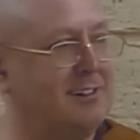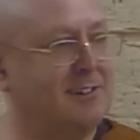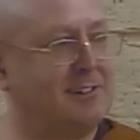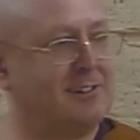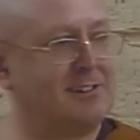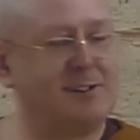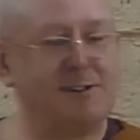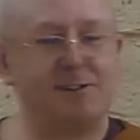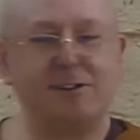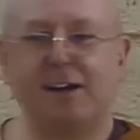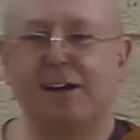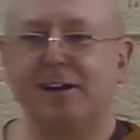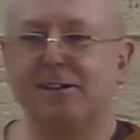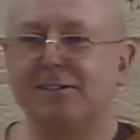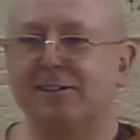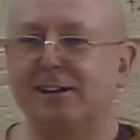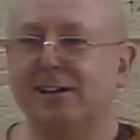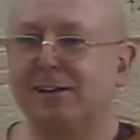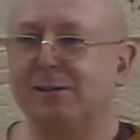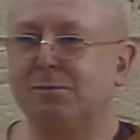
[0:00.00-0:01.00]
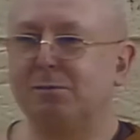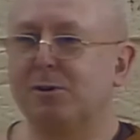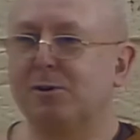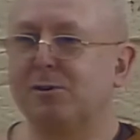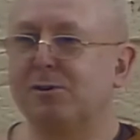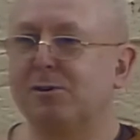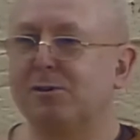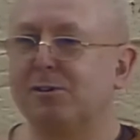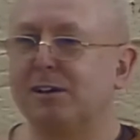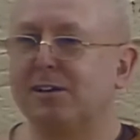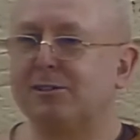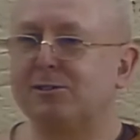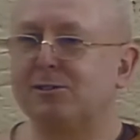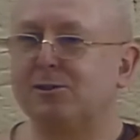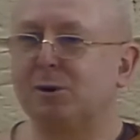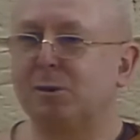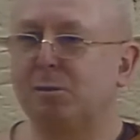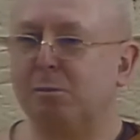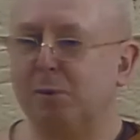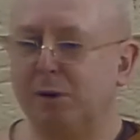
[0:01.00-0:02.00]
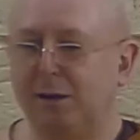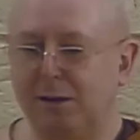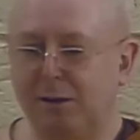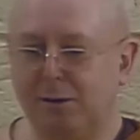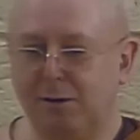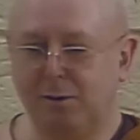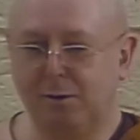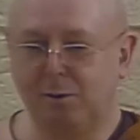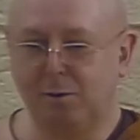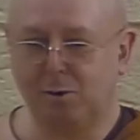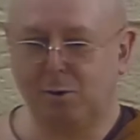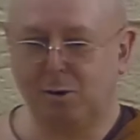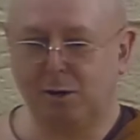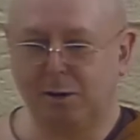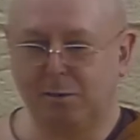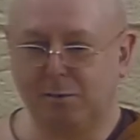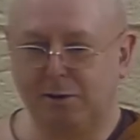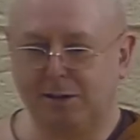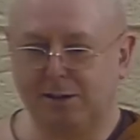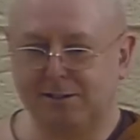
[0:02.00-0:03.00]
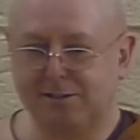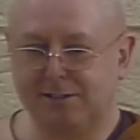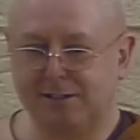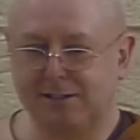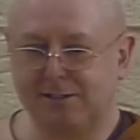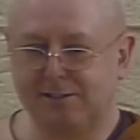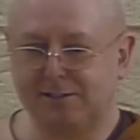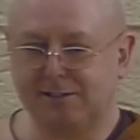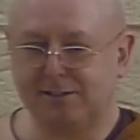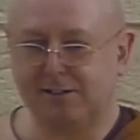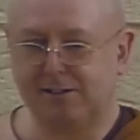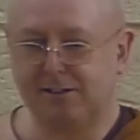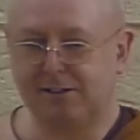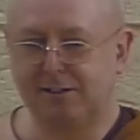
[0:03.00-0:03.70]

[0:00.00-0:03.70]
So nowadays we call that zombie walking meditation.